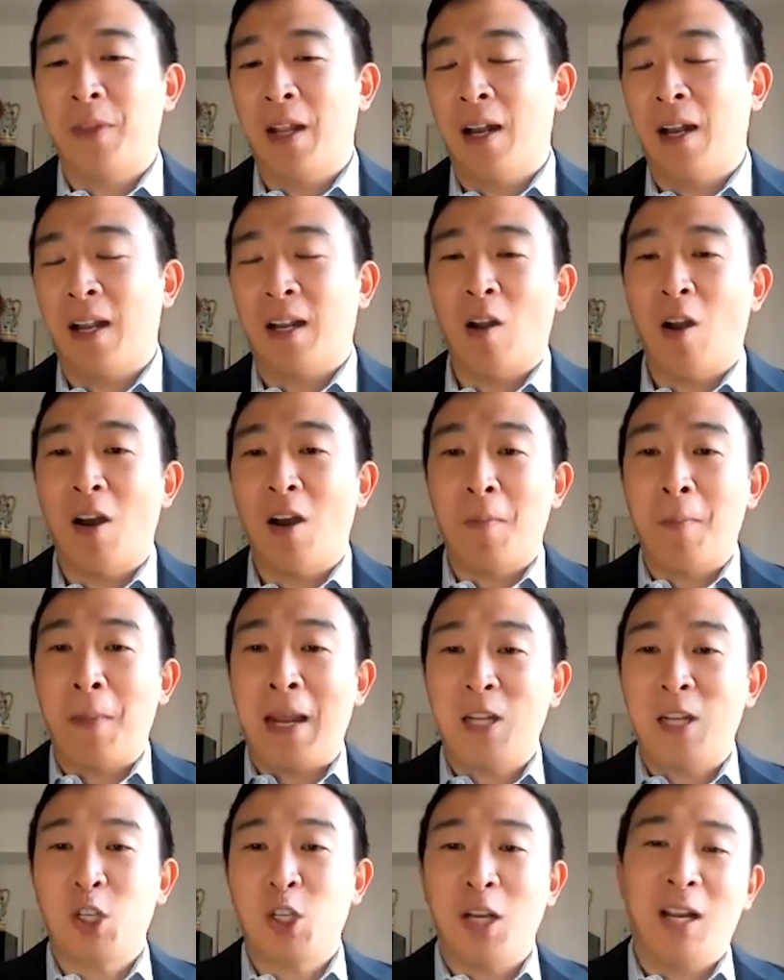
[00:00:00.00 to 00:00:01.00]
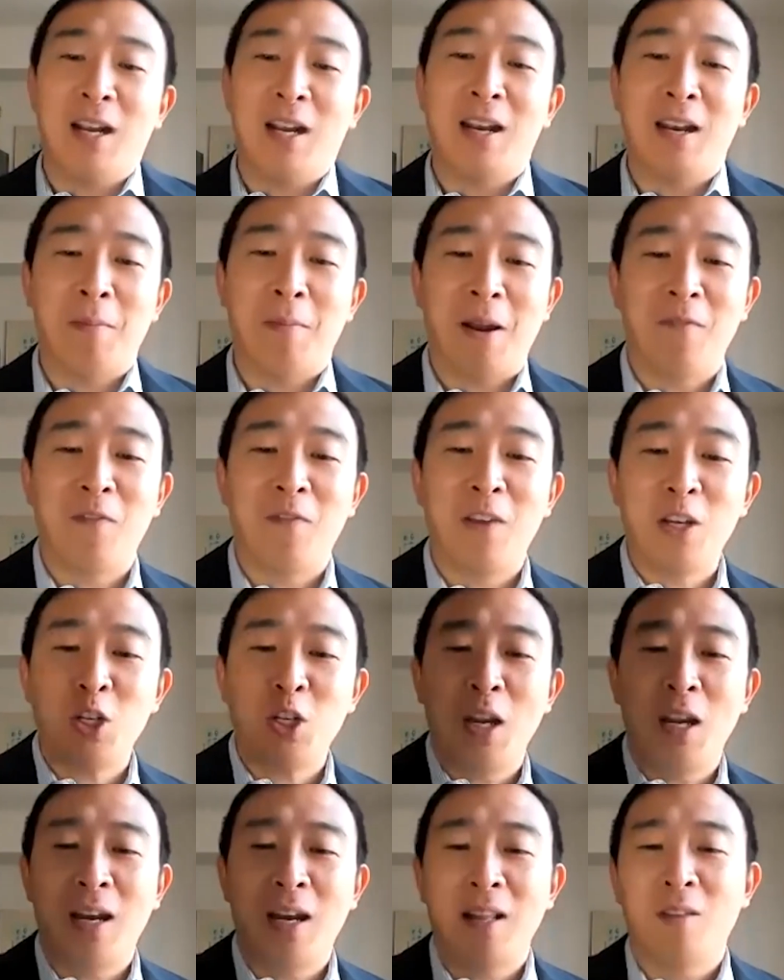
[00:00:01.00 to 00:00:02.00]
like automation and my
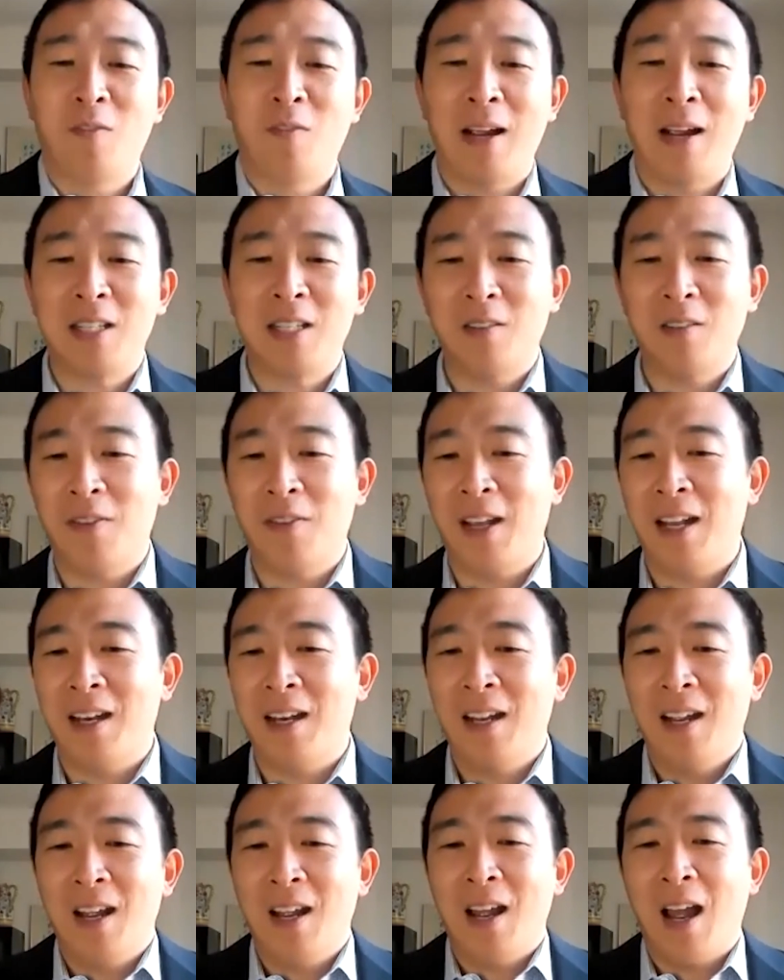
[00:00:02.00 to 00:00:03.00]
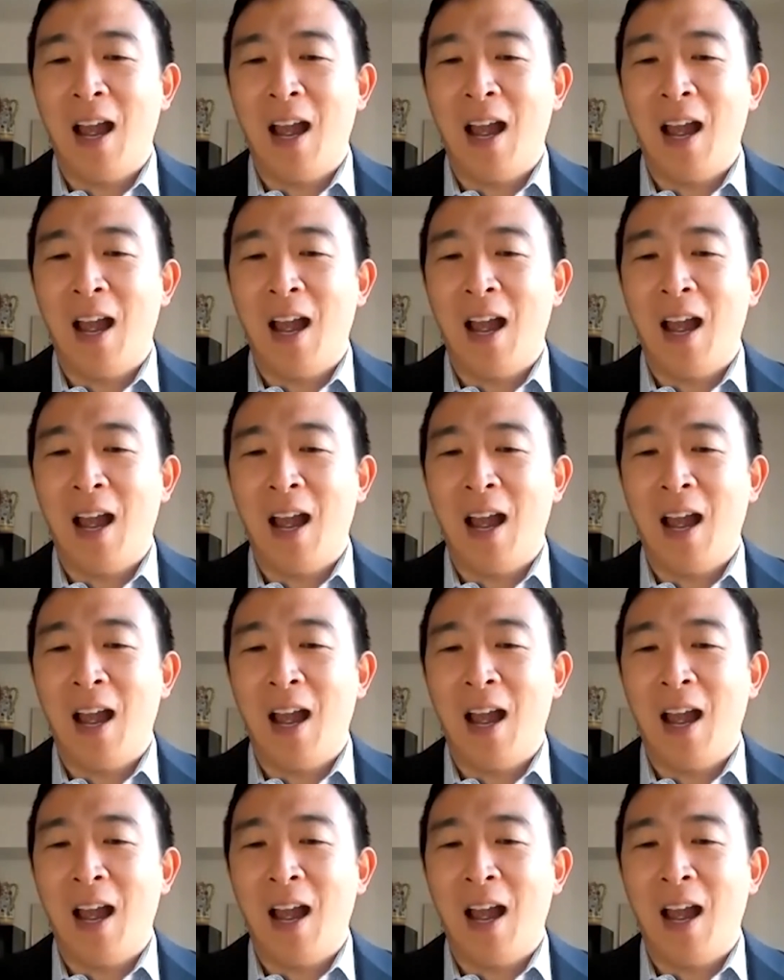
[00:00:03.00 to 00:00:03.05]
vision and the rest of it.